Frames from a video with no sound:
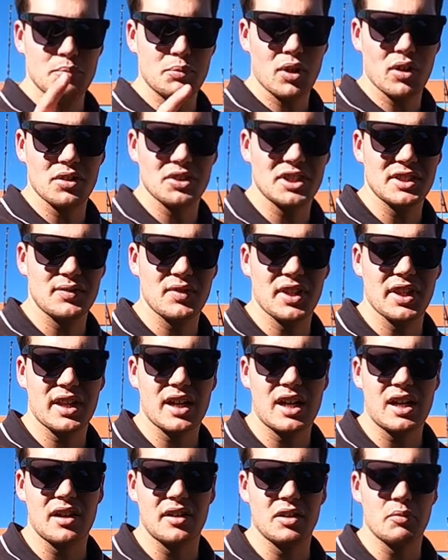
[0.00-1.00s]
Apologies for the
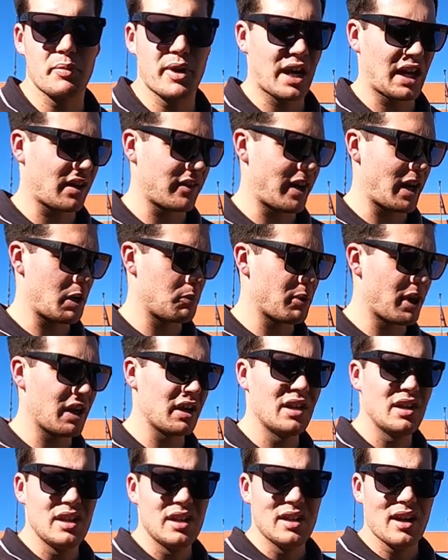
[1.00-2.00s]
car in the background,
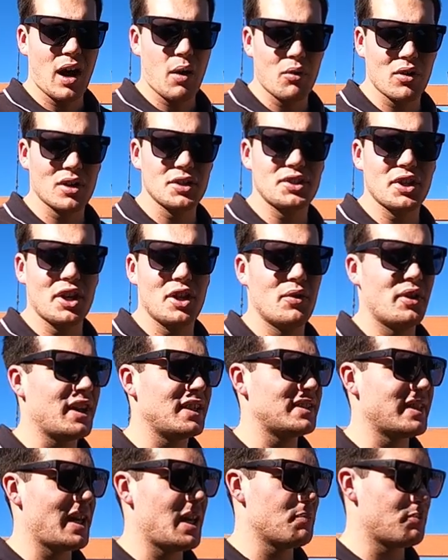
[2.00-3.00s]
but I want to show you an
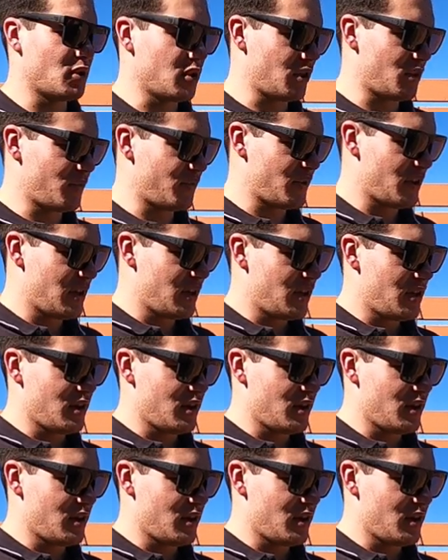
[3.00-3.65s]
example of